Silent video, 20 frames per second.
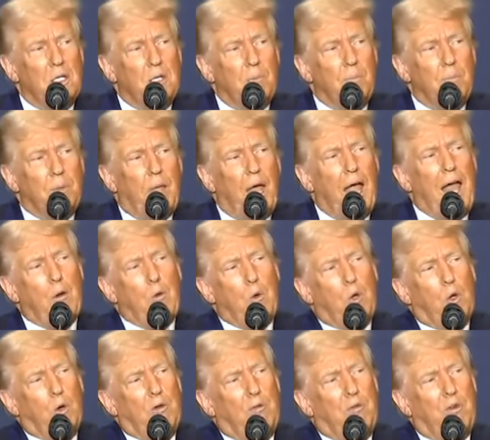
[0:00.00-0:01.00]
I will
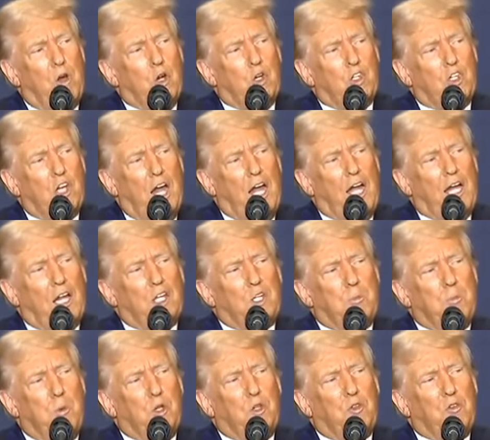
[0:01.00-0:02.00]
revoke China's
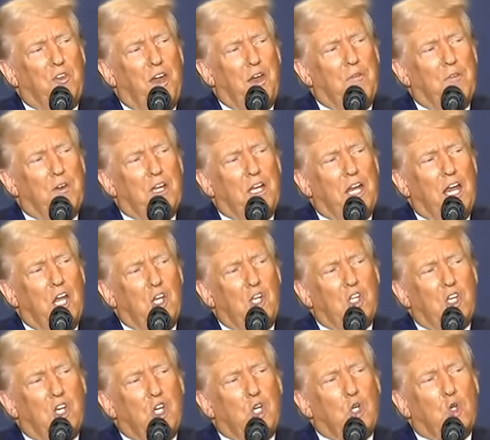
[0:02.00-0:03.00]
most favored
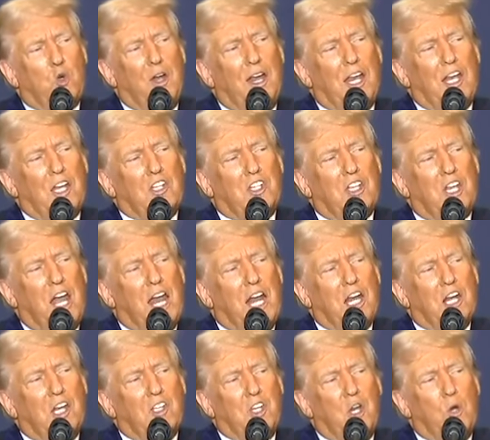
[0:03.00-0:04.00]
nation trade
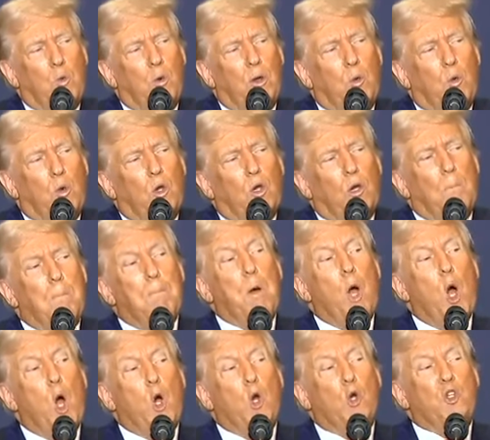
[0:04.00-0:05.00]
status, and we will
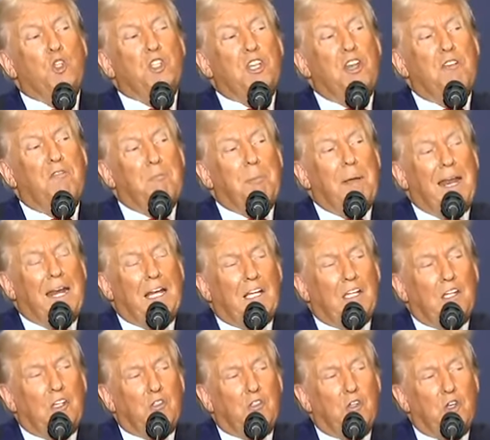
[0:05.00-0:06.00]
impose stiff
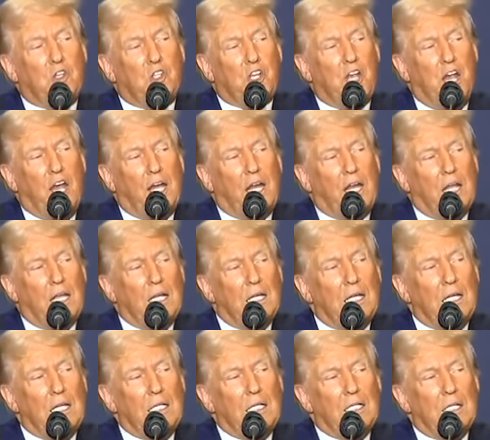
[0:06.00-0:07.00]
penalties on China
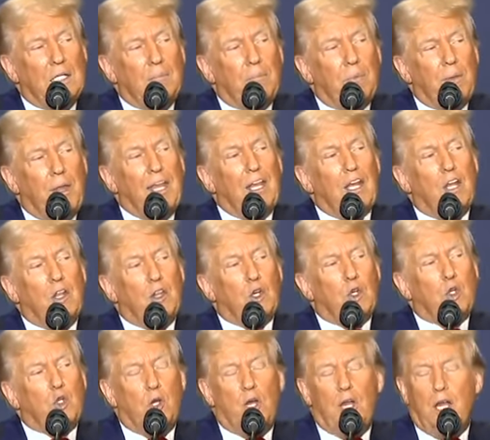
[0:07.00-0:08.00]
and other
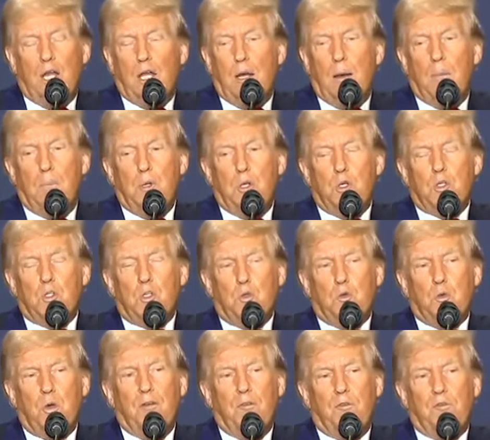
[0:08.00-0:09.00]
trade abusers.
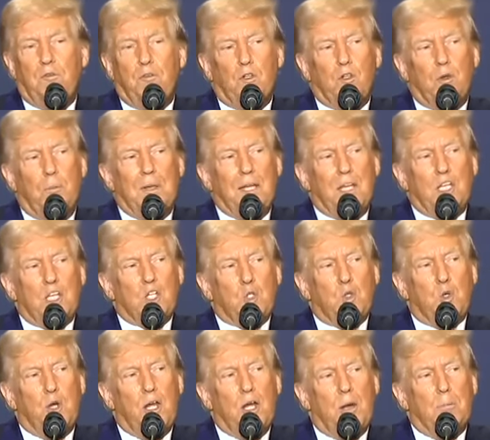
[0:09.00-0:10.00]
We have tremendous
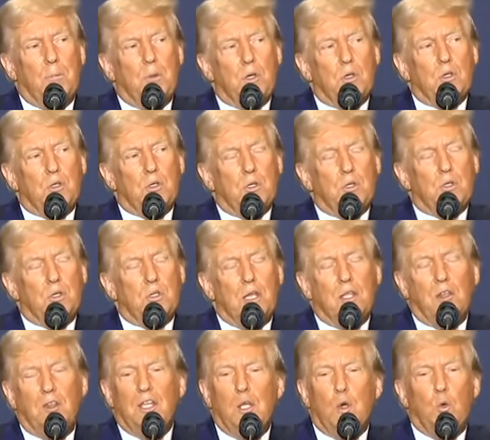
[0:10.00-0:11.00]
trade abusers. They
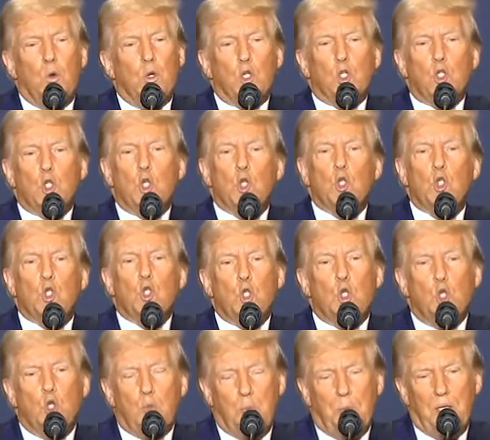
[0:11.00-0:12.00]
think we're so
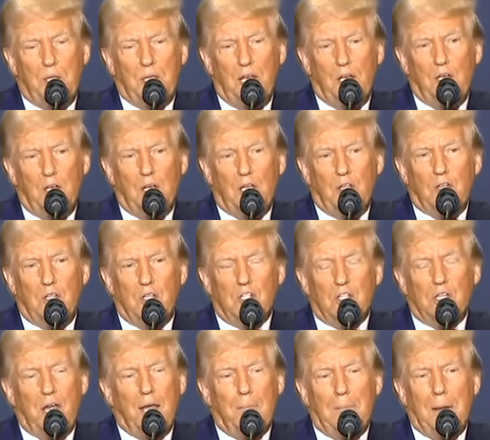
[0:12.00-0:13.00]
stupid. They look at this
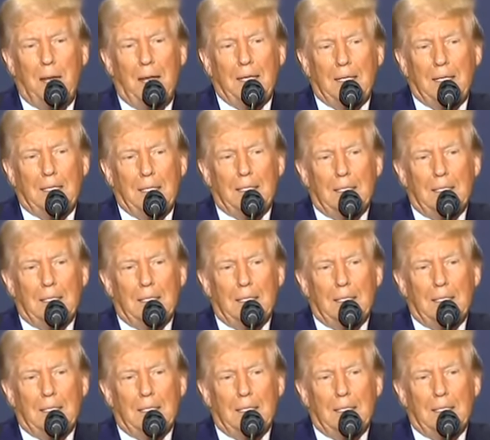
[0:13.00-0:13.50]
guy Biden.